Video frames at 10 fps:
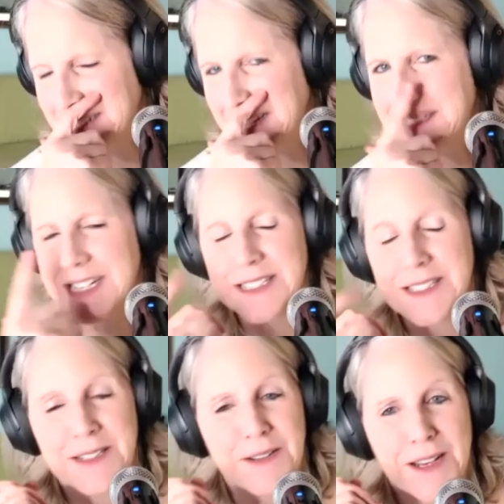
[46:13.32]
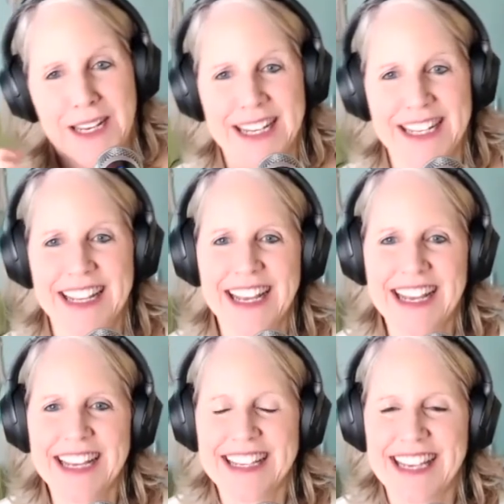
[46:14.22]
yes, so that's so good.
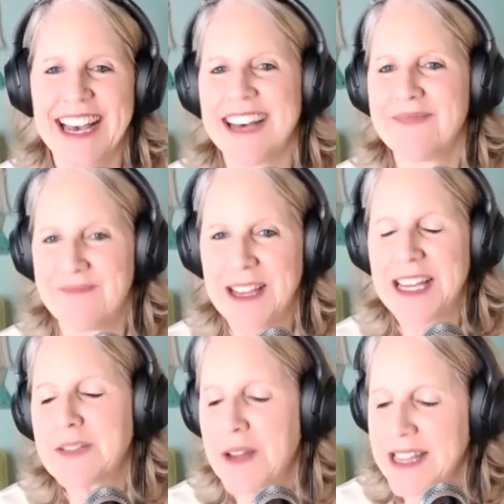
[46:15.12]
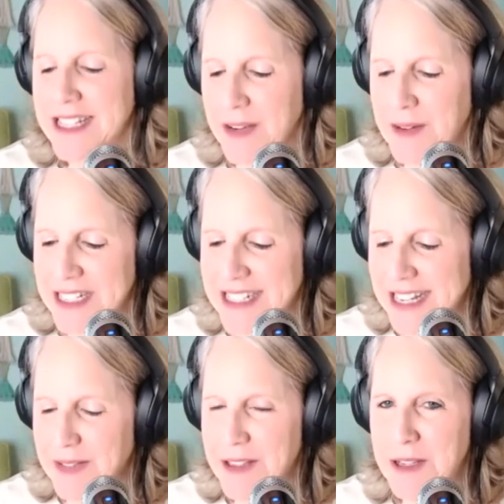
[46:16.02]
That yeah, that's one of the things I want to
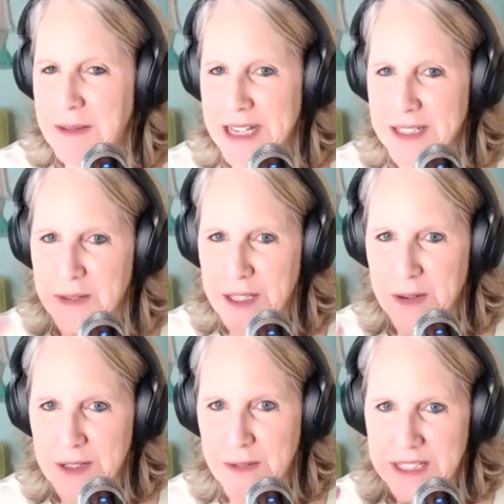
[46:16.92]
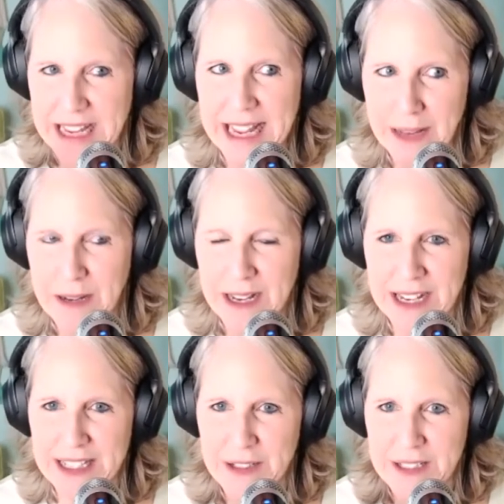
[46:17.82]
dig in with you because when you were in Tampa
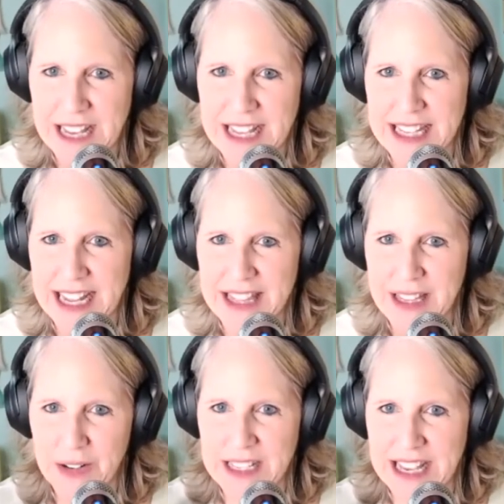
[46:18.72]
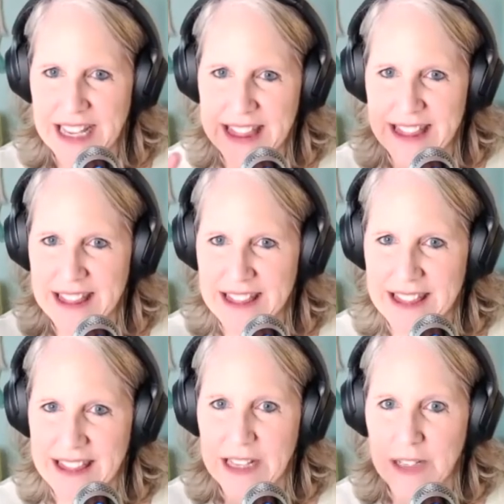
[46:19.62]
and you said that there were like
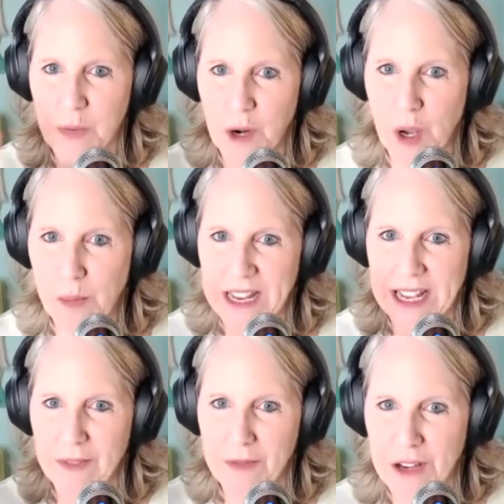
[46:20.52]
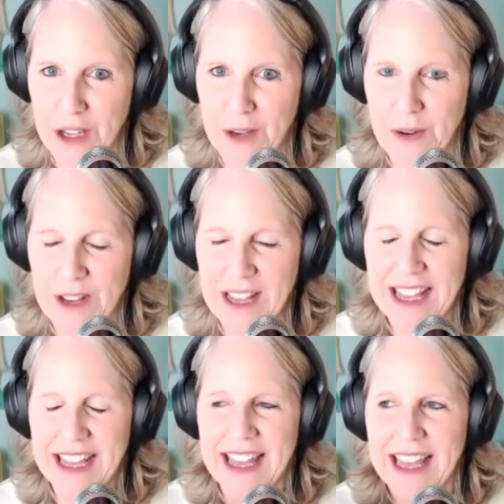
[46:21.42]
things weren't opening up for you,
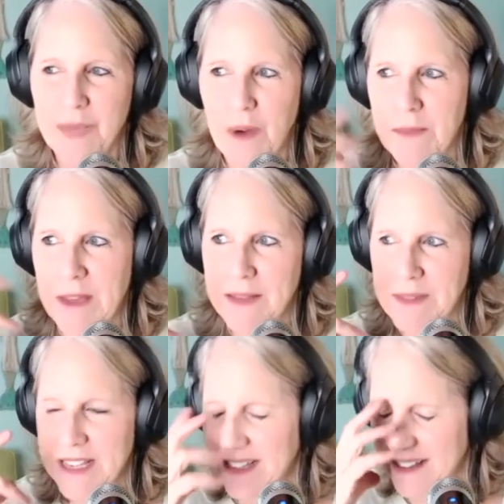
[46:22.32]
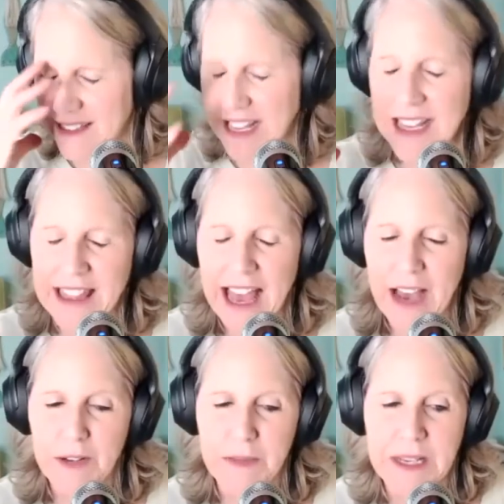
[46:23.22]
and what made me think of
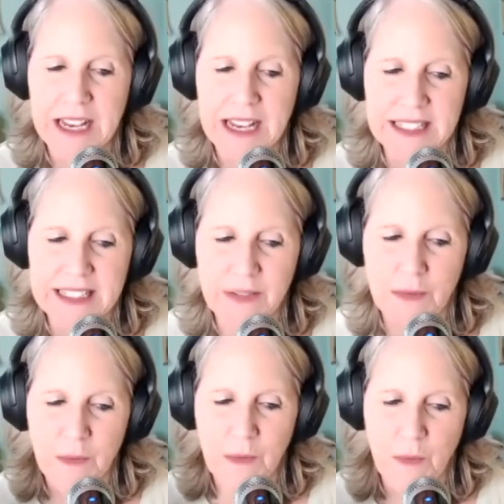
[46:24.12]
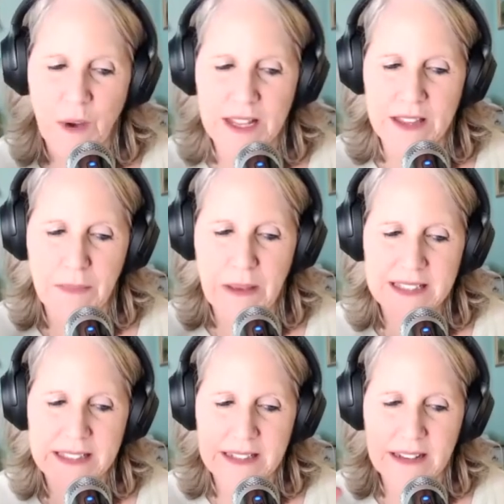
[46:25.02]
that was because one of the
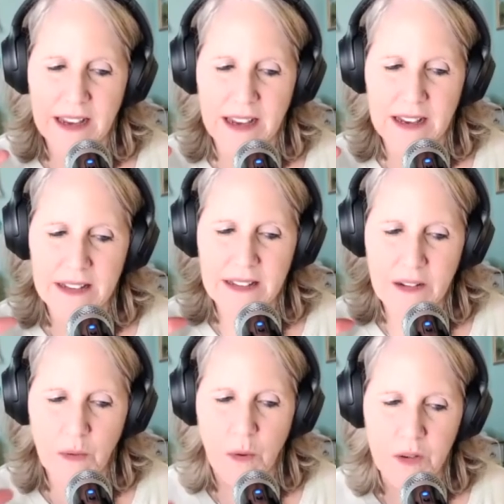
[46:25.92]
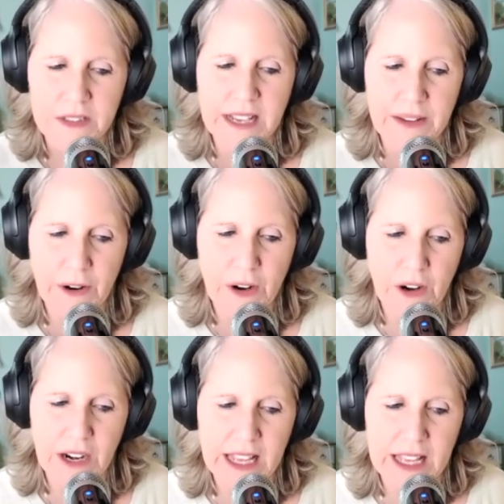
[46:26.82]
best uh, quotes I've
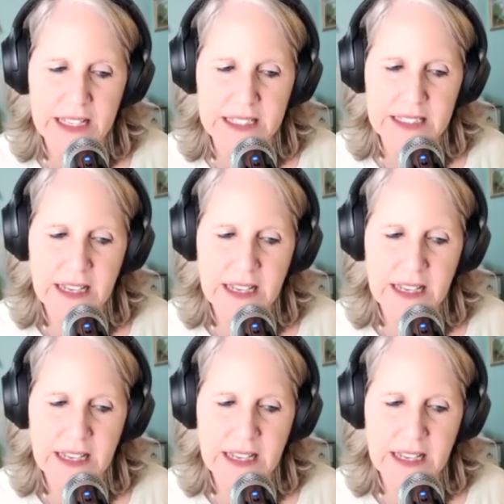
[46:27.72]
heard is